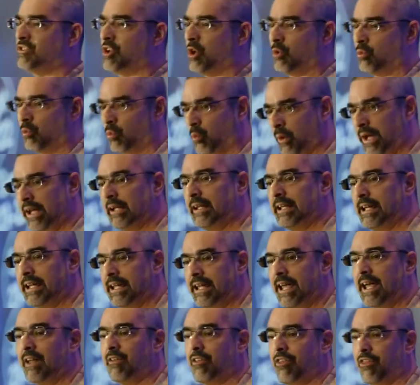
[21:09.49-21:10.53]
to really
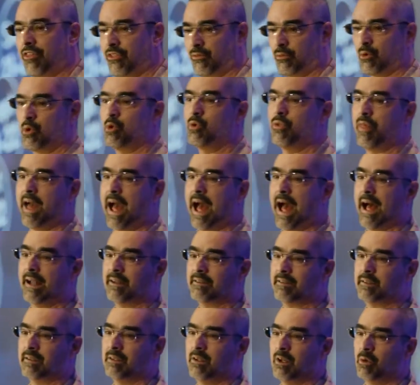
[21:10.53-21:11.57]
get through
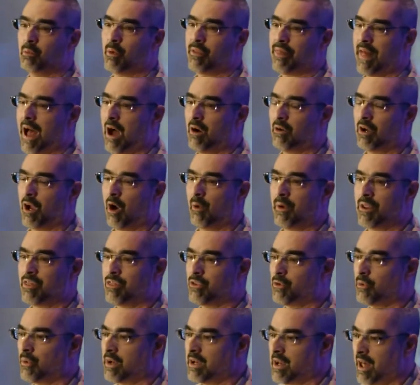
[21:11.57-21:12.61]
that without going
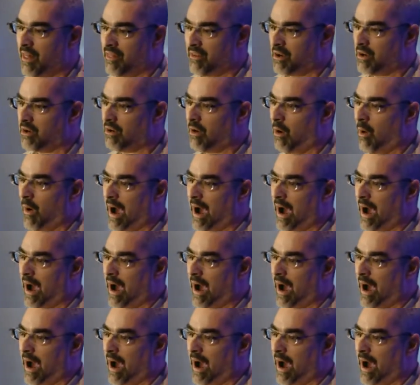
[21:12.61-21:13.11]
through another,